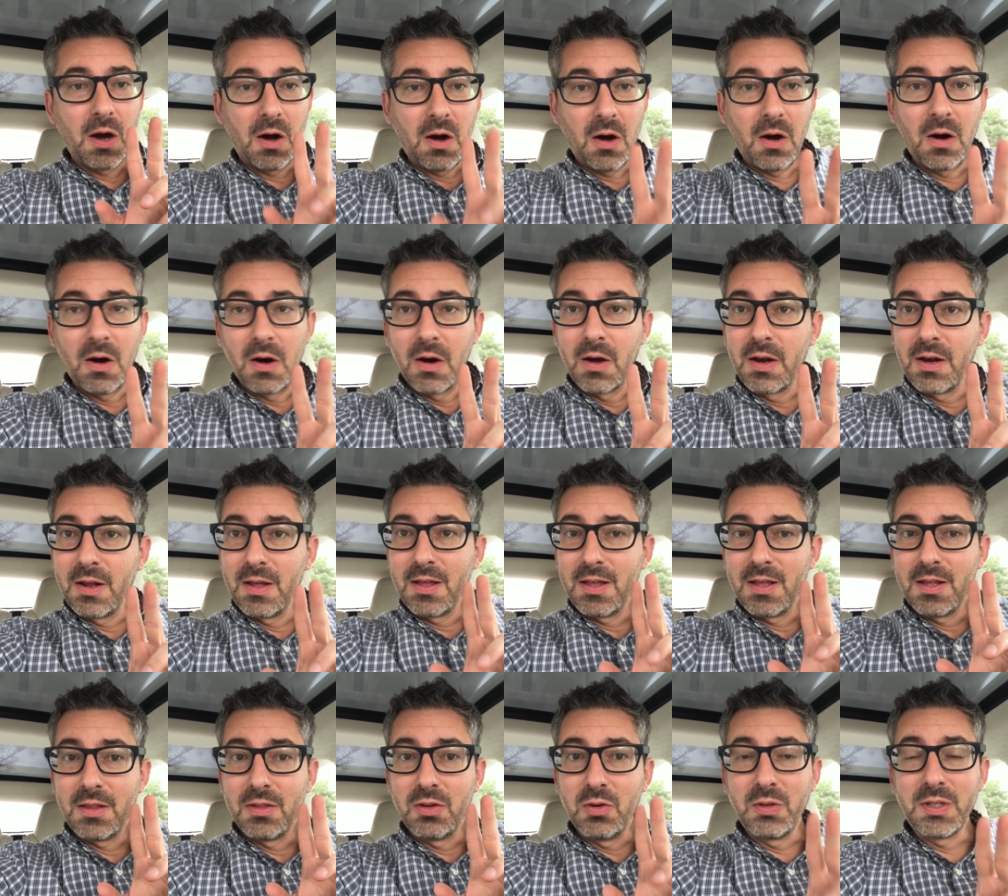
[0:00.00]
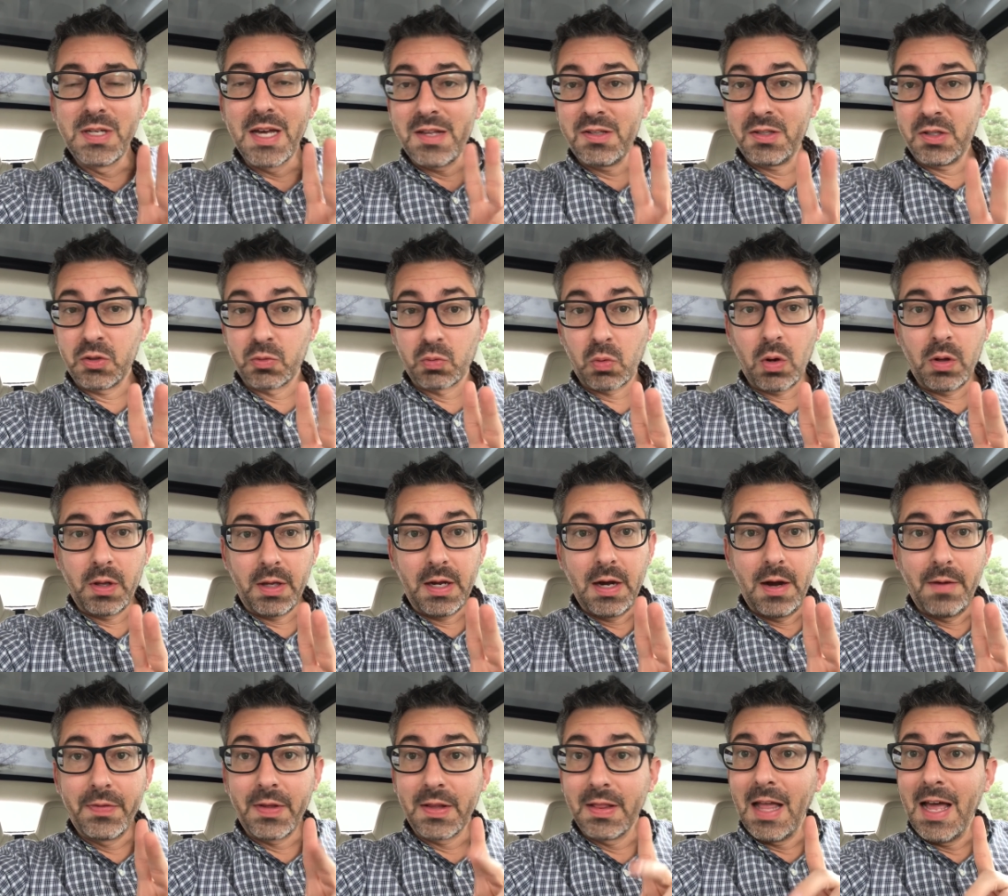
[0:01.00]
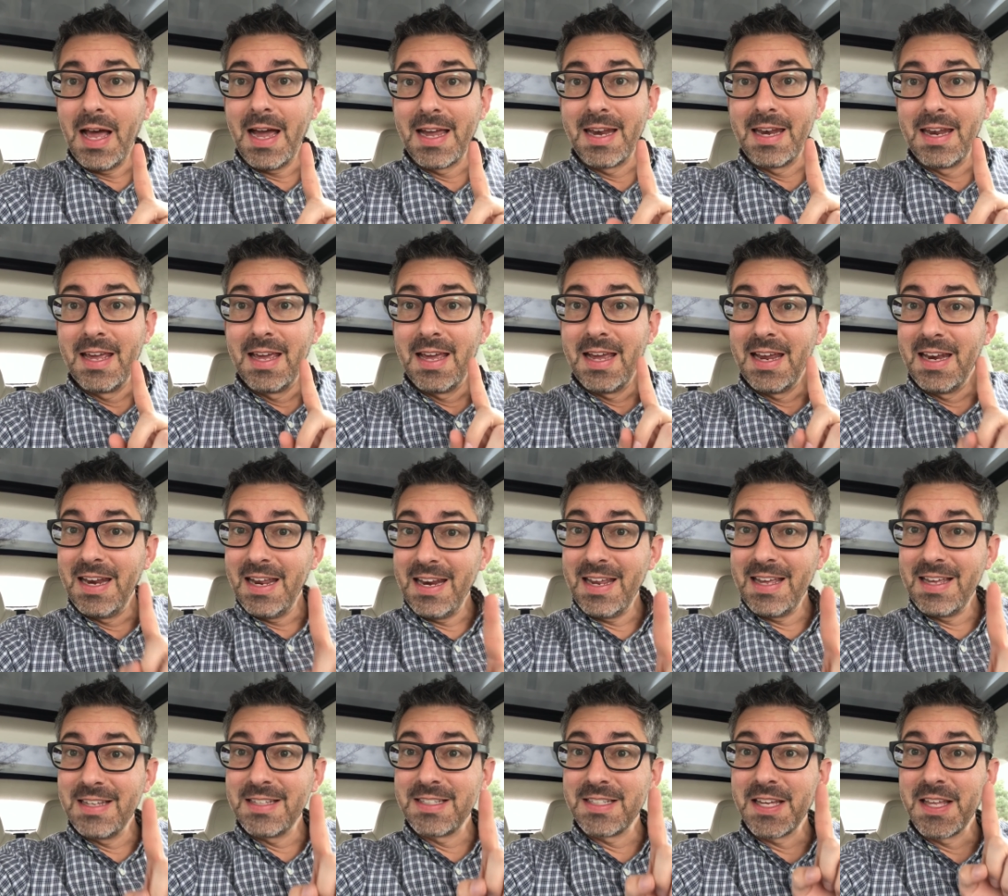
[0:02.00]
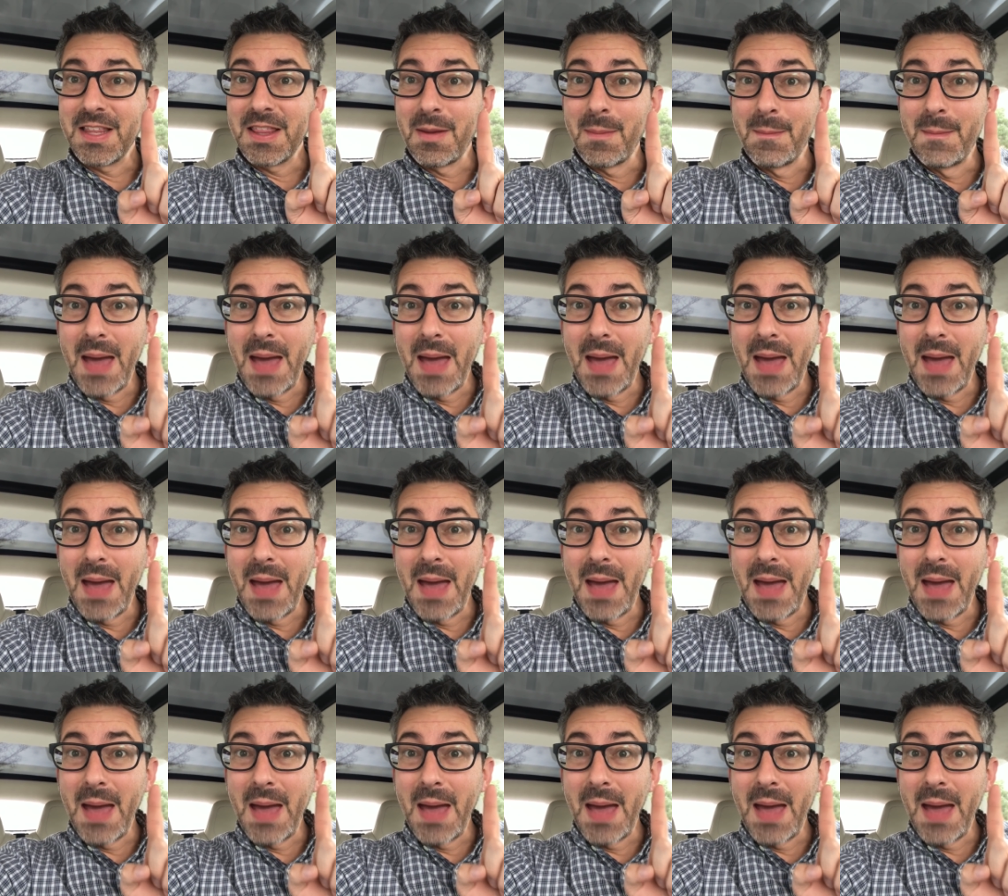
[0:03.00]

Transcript: on new Teslas rolling off the line, and it is the